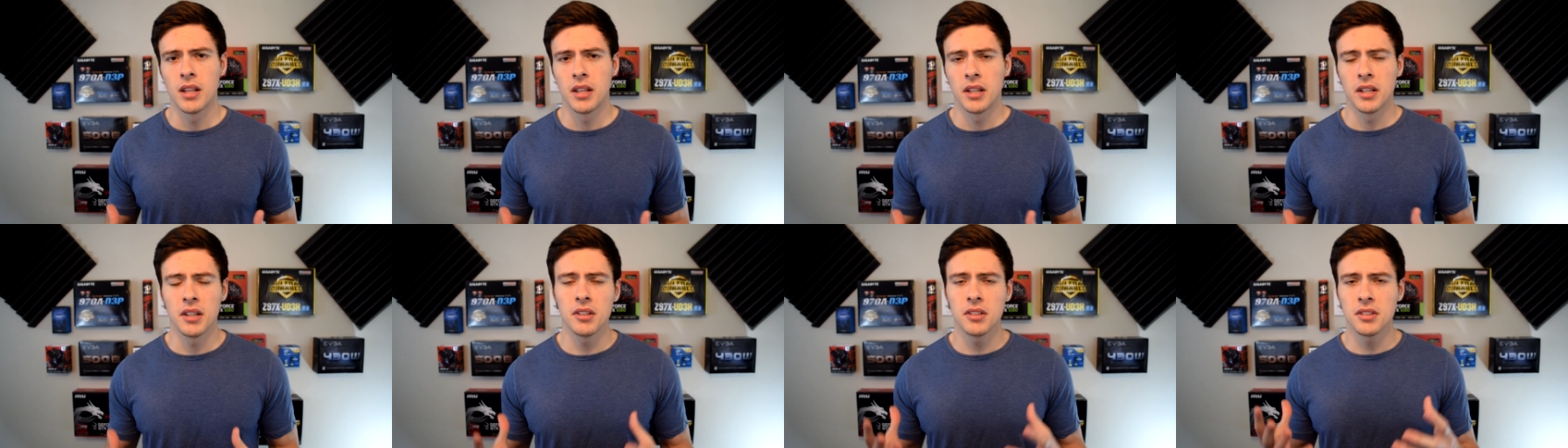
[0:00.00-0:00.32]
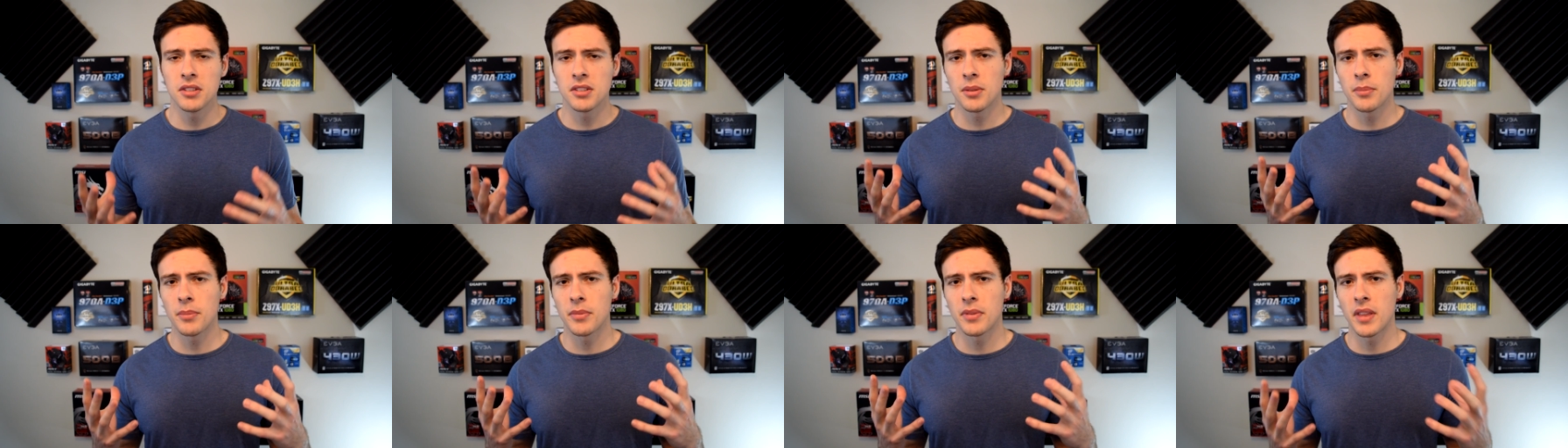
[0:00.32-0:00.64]
here are
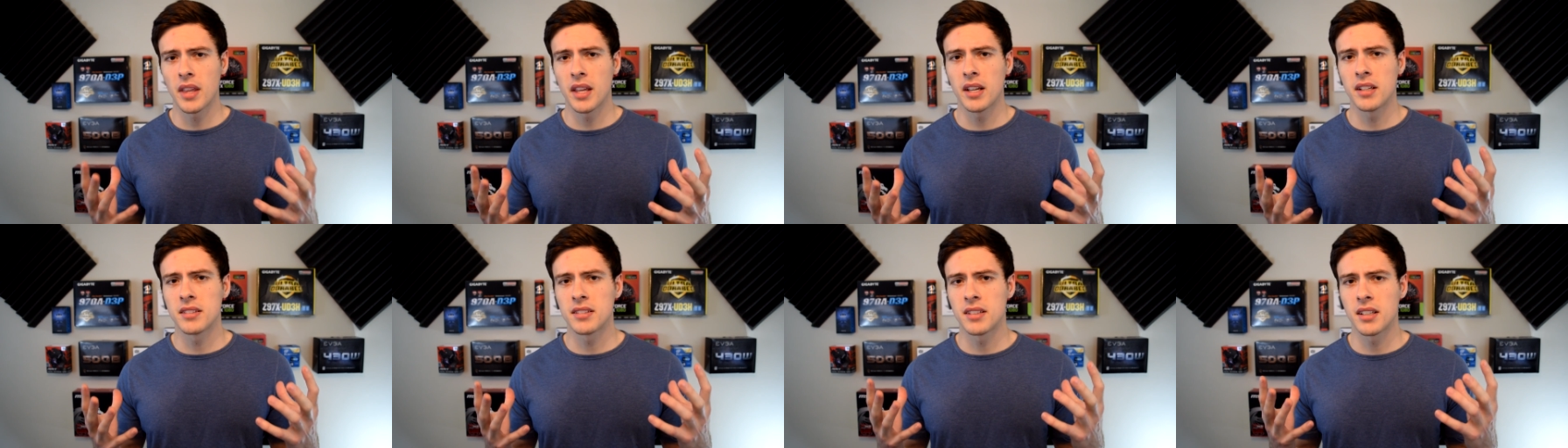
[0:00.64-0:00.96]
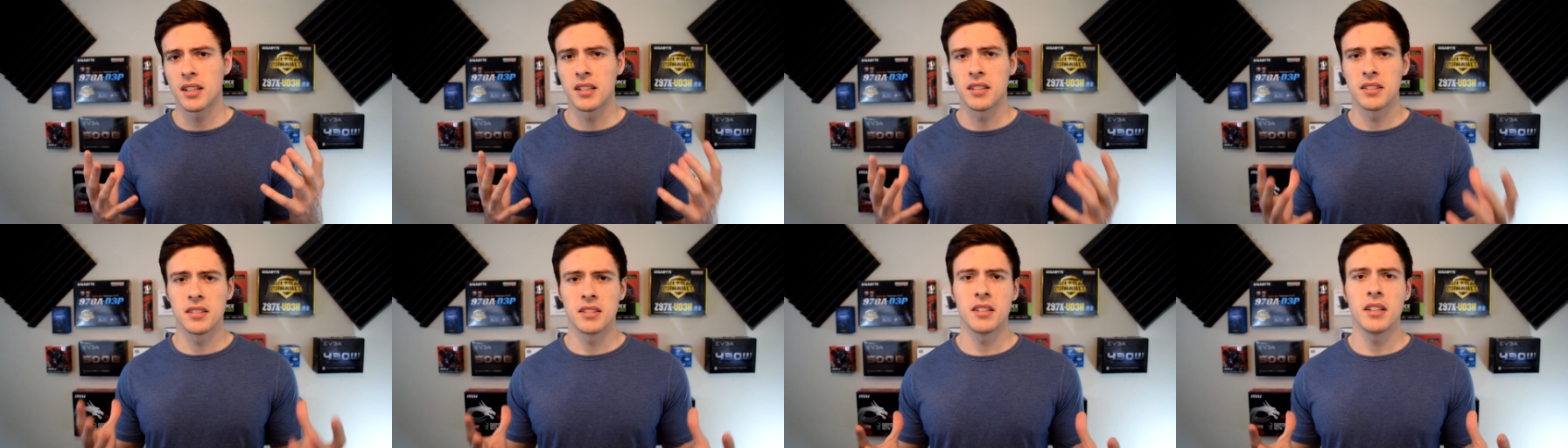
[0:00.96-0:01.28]
some things to
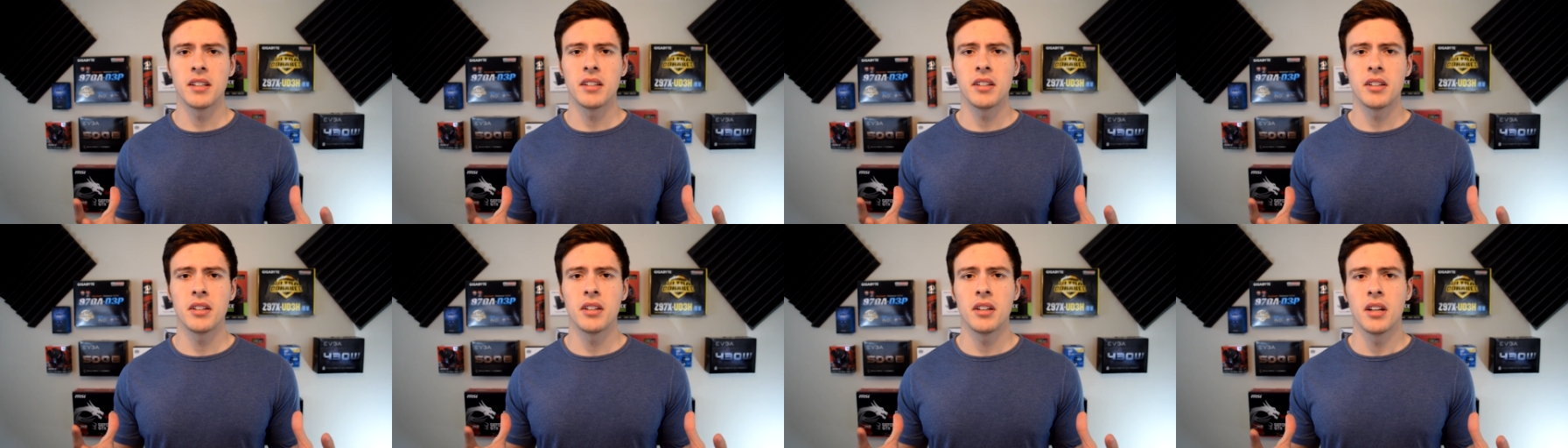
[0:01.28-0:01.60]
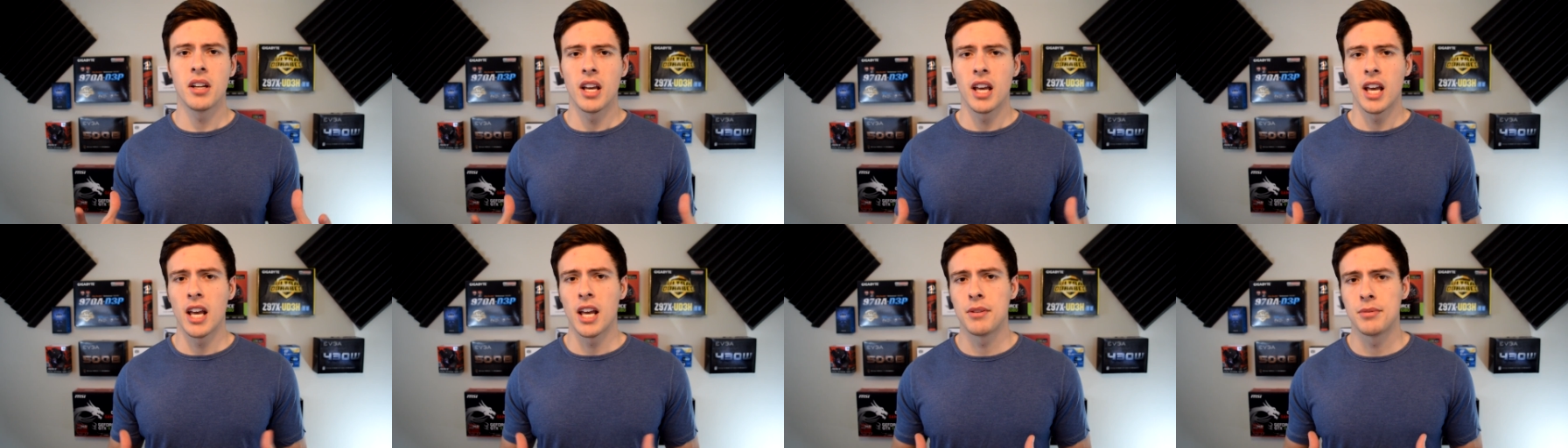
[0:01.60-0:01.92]
consider
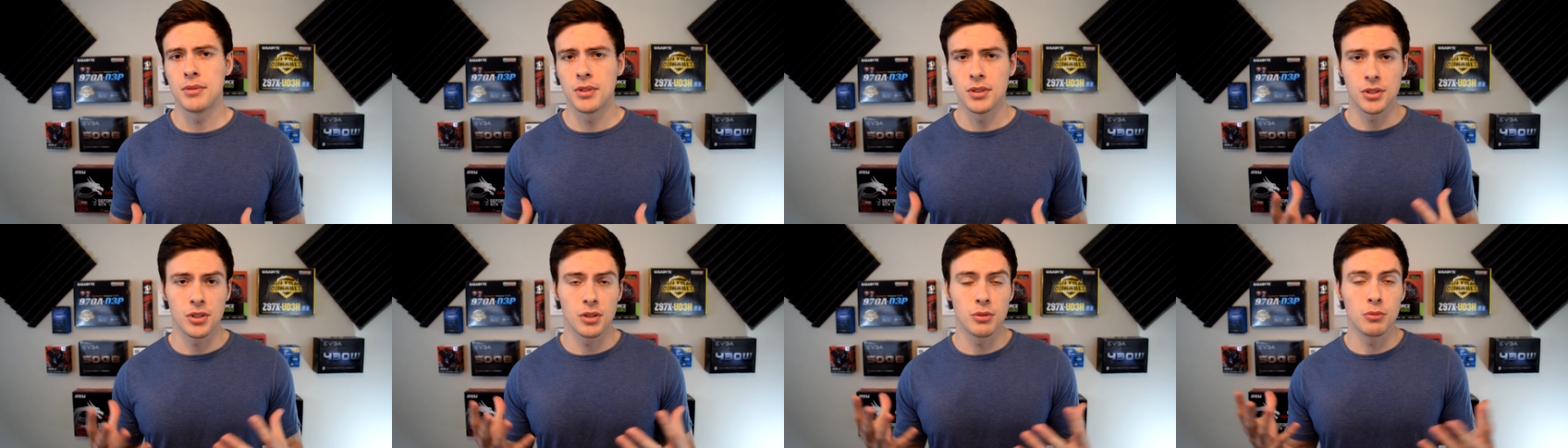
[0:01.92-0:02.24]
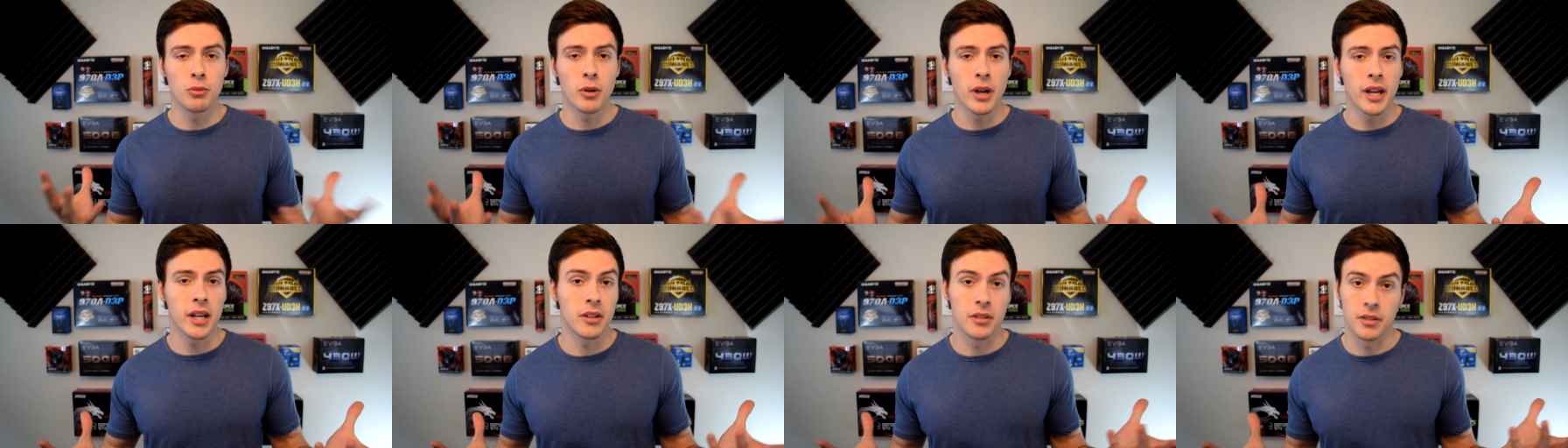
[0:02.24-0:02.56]
if you should
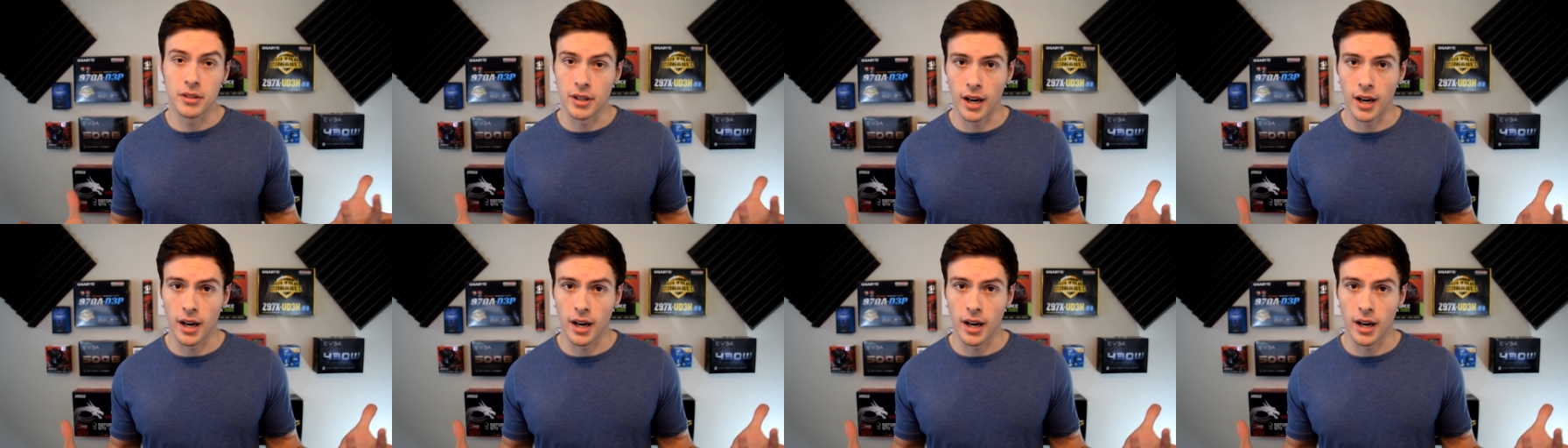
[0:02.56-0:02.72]
wait or